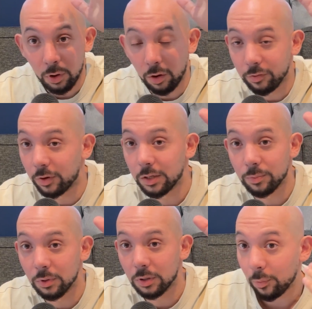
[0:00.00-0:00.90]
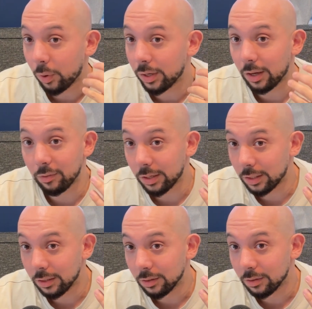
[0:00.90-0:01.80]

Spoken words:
on Facebook, and when they're ready,